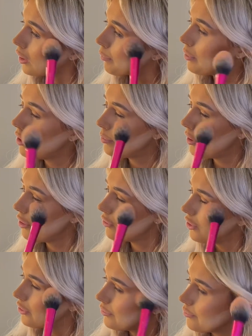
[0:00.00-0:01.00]
to pop her
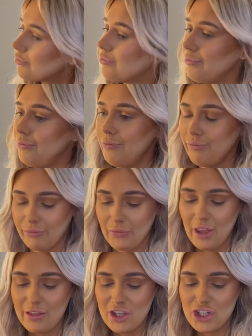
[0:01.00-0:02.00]
on
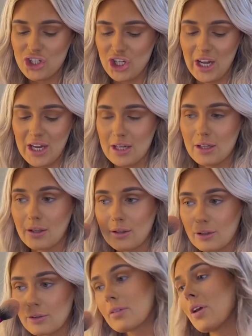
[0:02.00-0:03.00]
the
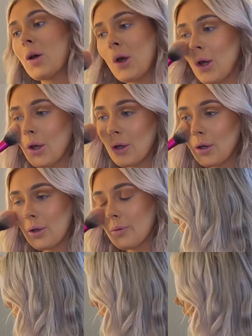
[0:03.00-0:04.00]
cheeks.
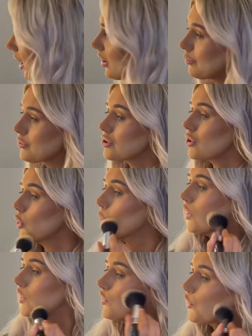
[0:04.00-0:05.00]
And I'm just going to
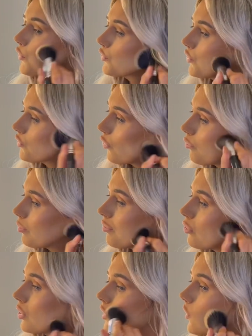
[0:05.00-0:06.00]
quickly dust this off
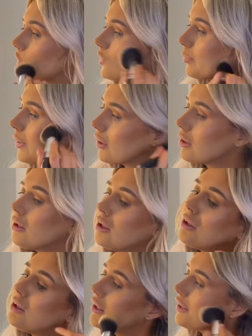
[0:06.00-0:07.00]
before it gets a bit
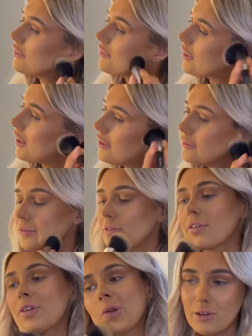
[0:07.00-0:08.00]

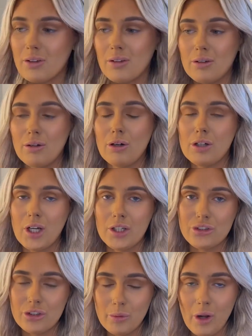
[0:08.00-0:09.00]
intense. Oh,
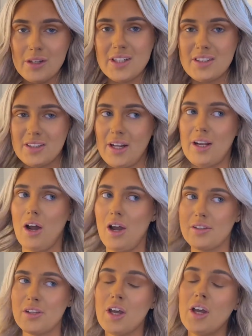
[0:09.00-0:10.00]
do you know what I did today, guys?
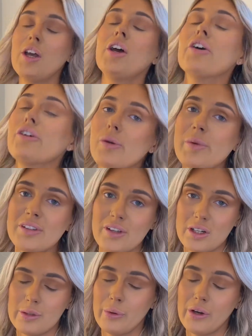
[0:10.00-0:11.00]
You'll be so
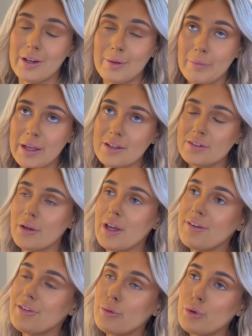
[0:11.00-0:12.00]
disappointed in me. So
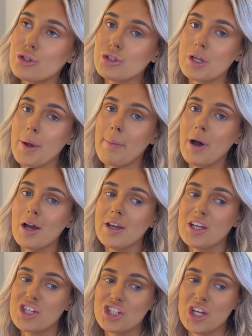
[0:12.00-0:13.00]
if you watched my
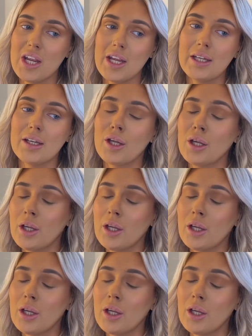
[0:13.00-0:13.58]
Shein